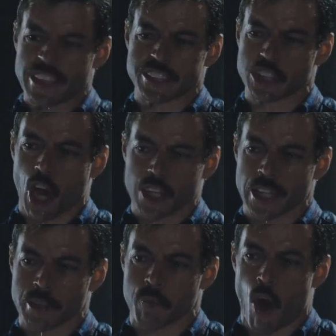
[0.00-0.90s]
feast
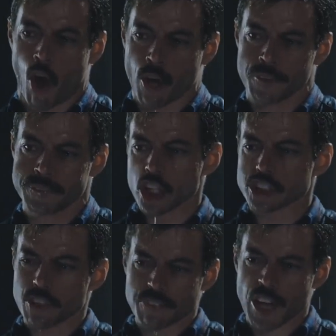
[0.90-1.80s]
on anymore.
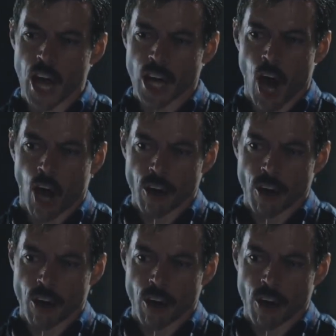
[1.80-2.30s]
So fuck